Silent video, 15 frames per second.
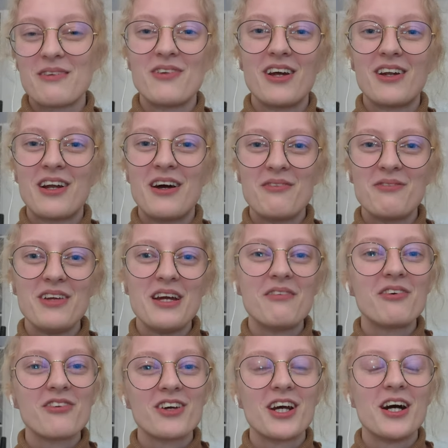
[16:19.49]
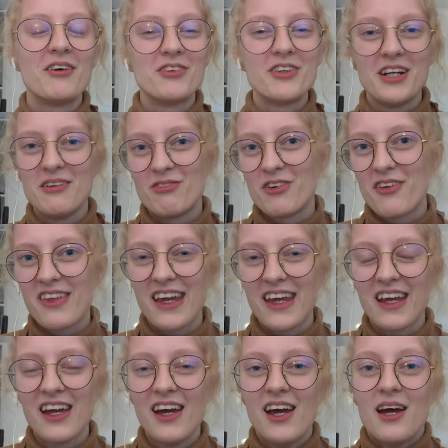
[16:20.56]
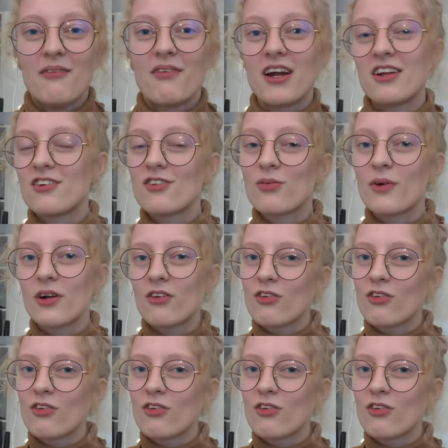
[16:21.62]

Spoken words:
I'm not going to be able to cover everything, but I just